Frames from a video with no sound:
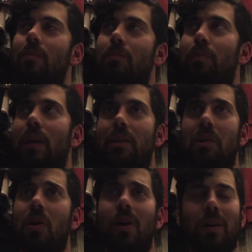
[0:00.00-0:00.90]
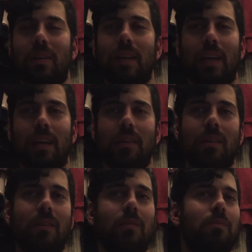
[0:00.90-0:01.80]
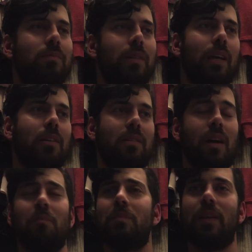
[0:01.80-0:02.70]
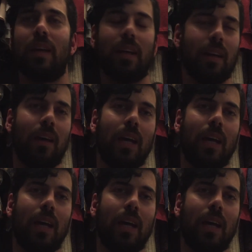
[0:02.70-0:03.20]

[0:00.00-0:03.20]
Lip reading: Pet a Dog Day, Take a Dump Day.